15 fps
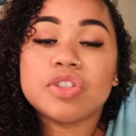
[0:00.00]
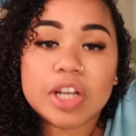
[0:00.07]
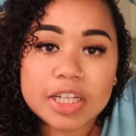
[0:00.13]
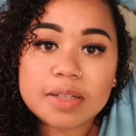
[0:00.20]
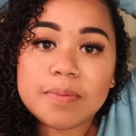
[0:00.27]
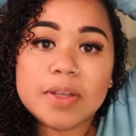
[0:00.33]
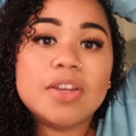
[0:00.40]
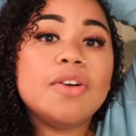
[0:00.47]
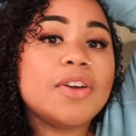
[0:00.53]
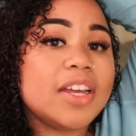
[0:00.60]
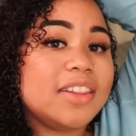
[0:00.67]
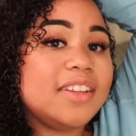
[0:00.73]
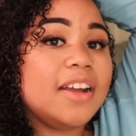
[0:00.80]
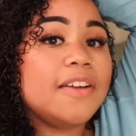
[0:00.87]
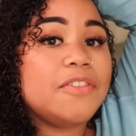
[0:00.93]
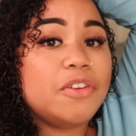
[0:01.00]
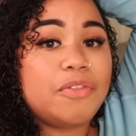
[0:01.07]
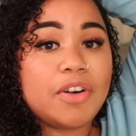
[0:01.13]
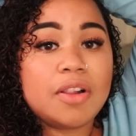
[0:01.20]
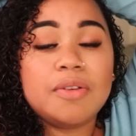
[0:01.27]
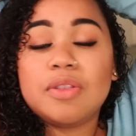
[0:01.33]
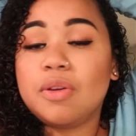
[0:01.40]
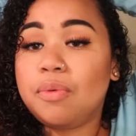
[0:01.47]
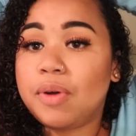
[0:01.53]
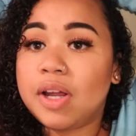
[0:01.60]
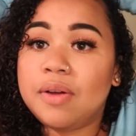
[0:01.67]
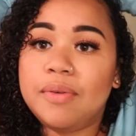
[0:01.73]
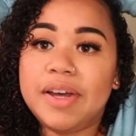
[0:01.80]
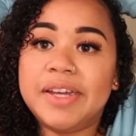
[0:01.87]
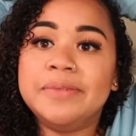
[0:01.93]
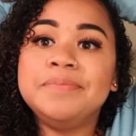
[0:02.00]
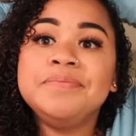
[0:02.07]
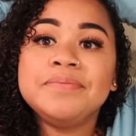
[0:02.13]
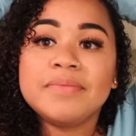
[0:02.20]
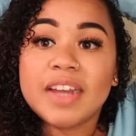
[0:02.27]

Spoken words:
trust me, you'll get there if you follow it the right way.